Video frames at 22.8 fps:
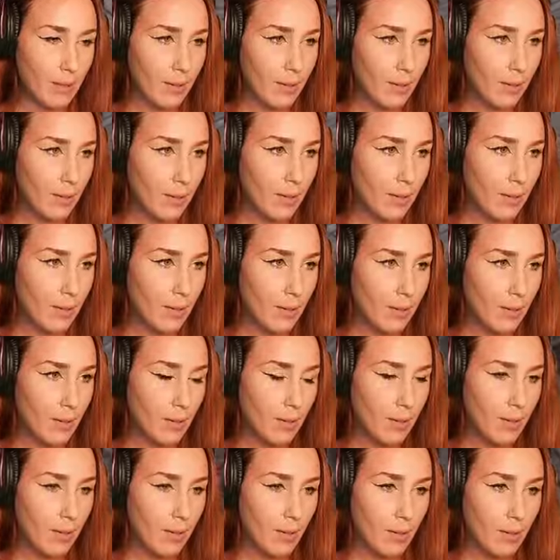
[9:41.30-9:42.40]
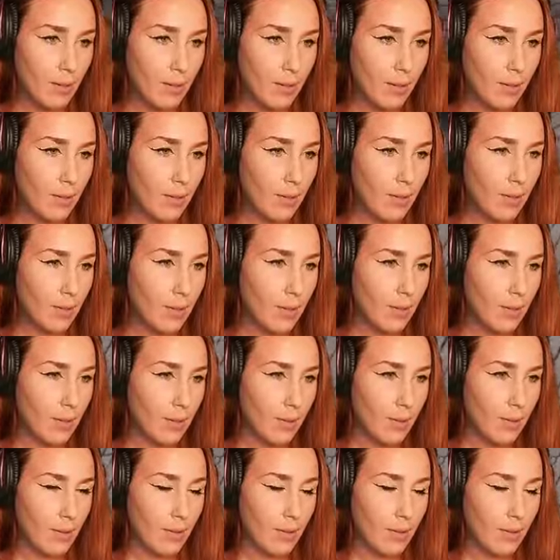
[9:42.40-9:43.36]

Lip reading: [no speech]